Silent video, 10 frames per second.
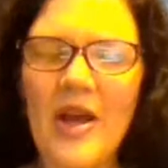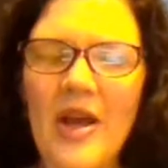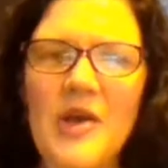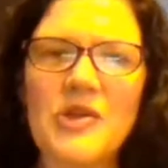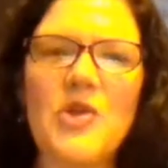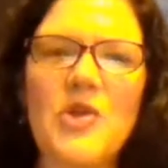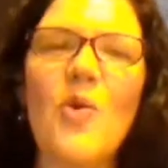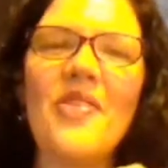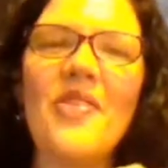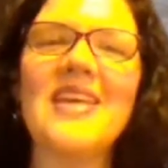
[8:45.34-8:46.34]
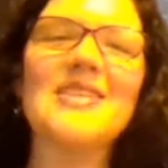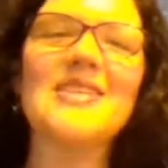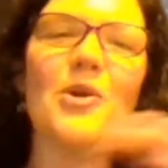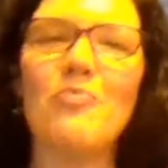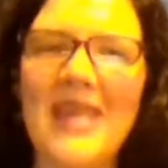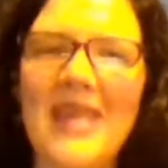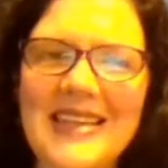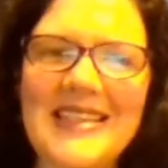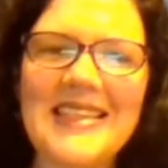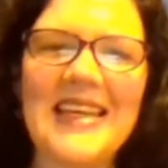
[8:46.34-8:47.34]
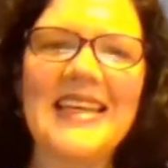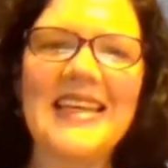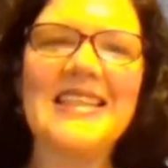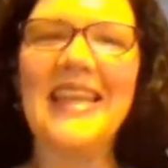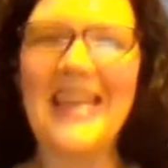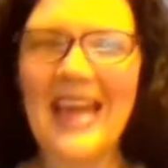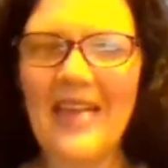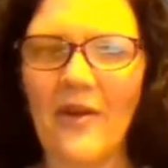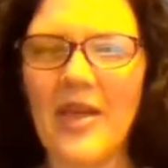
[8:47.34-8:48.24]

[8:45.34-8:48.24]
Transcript: So you want things that are mixed together.